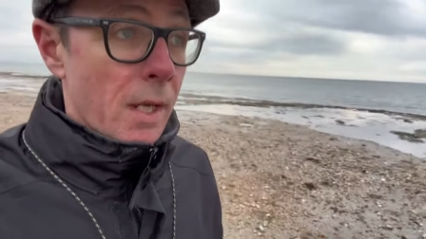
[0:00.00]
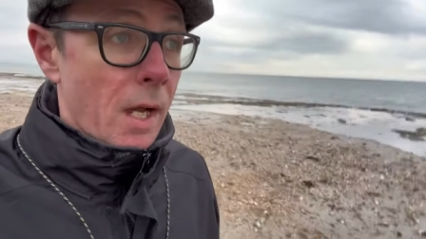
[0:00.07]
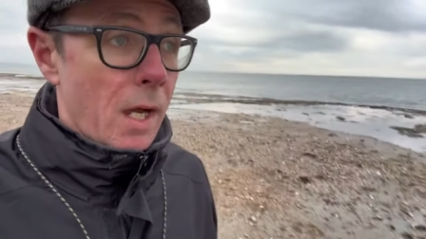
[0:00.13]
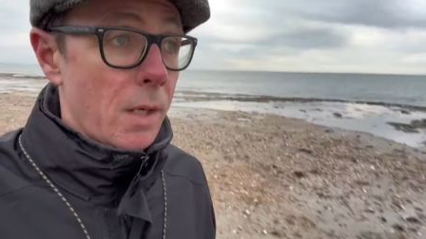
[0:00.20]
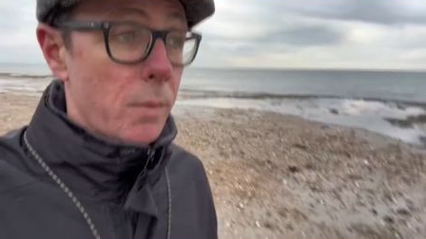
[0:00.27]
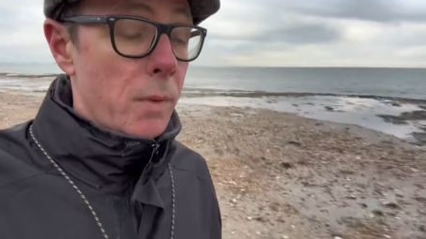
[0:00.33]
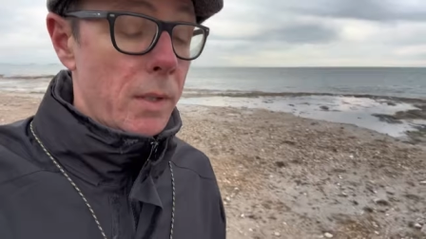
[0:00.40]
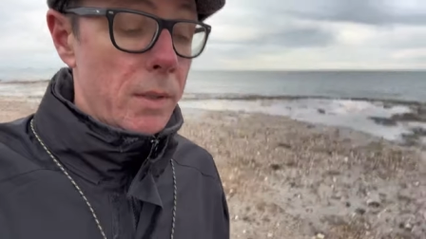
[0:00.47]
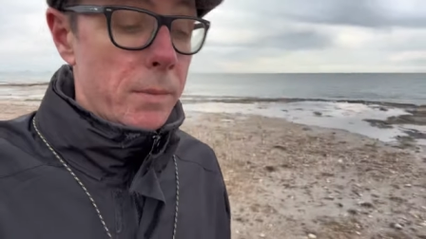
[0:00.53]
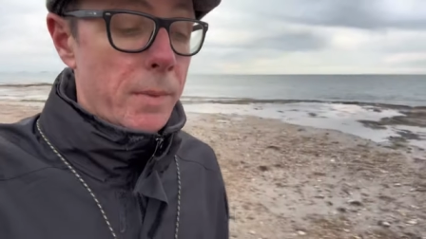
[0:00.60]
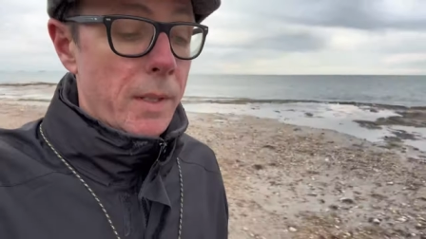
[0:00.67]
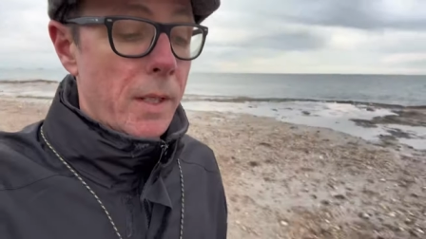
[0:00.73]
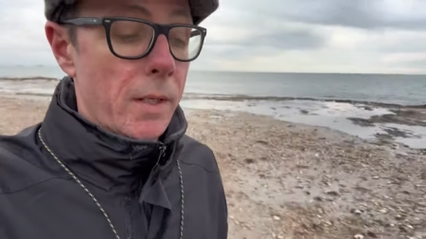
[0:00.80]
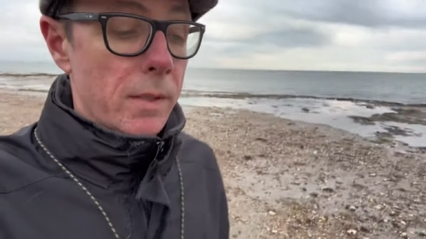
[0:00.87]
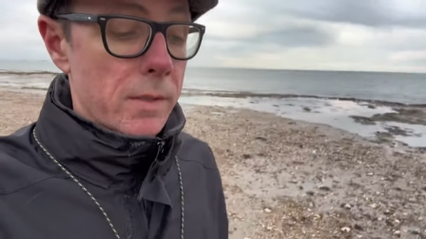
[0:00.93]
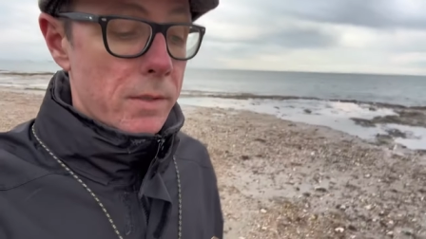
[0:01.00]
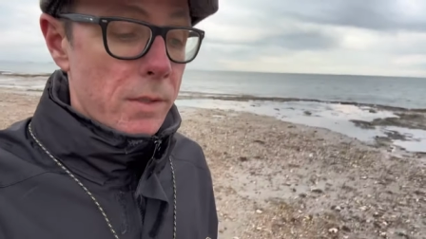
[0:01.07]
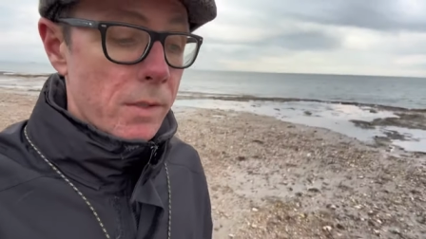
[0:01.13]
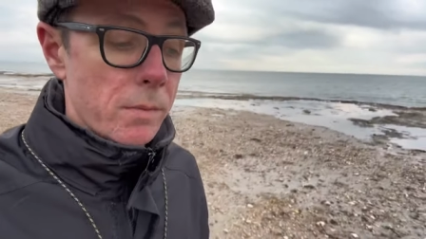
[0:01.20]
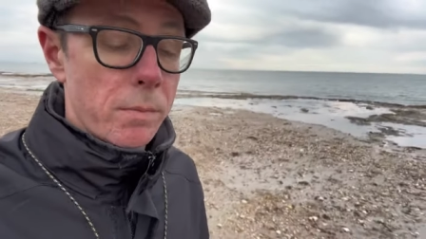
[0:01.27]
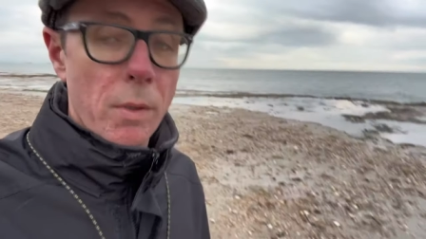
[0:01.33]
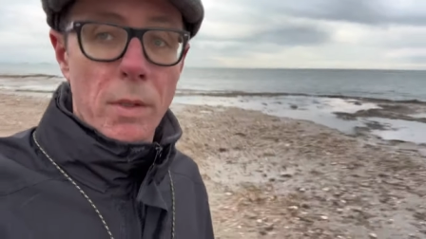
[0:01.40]
I will be going
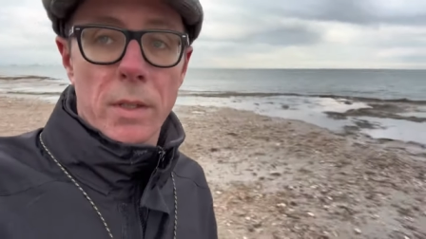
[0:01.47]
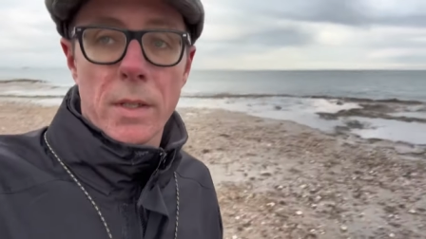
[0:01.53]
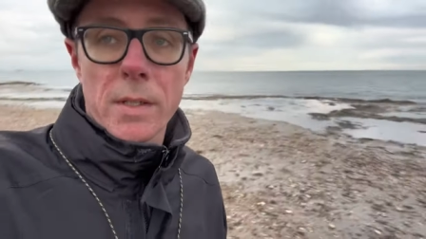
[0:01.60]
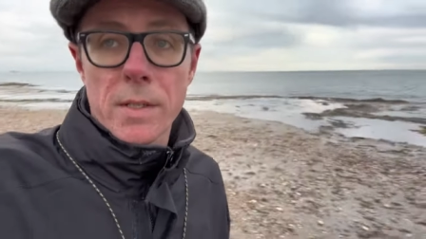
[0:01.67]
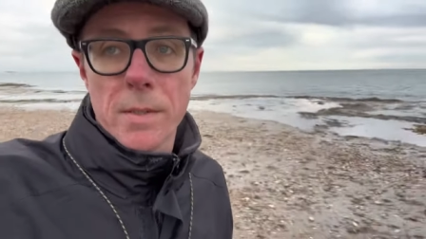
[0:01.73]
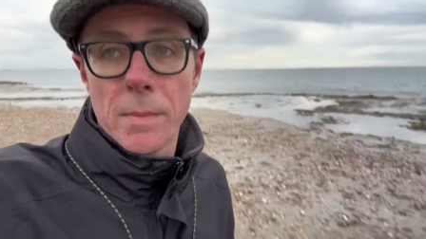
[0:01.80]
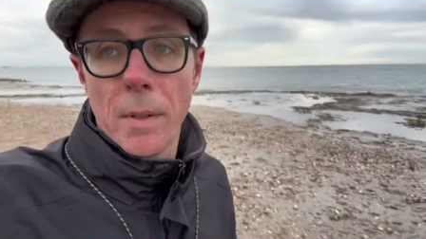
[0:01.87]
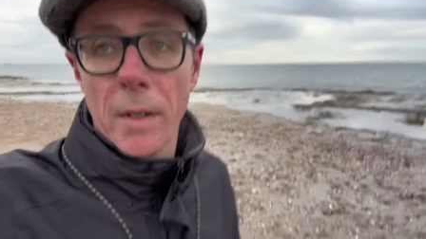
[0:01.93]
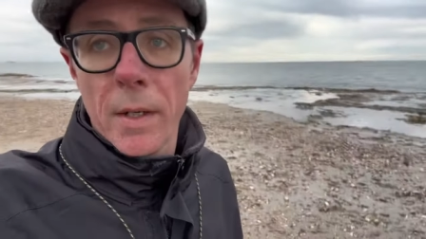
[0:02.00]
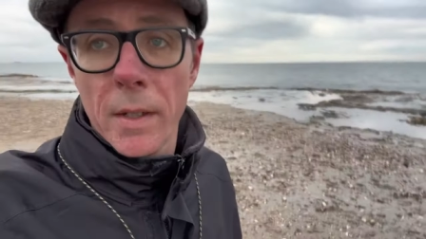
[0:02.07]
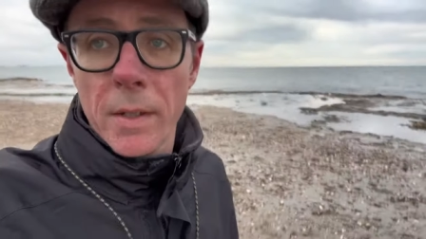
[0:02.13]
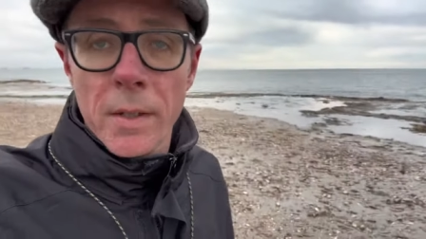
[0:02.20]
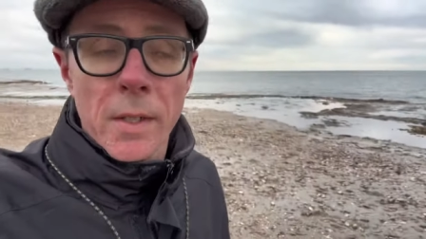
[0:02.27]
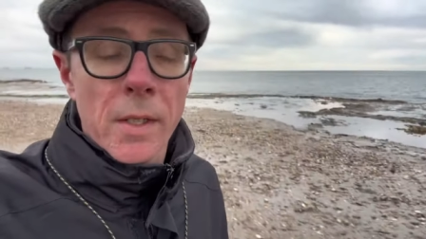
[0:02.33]
to Brooklands tomorrow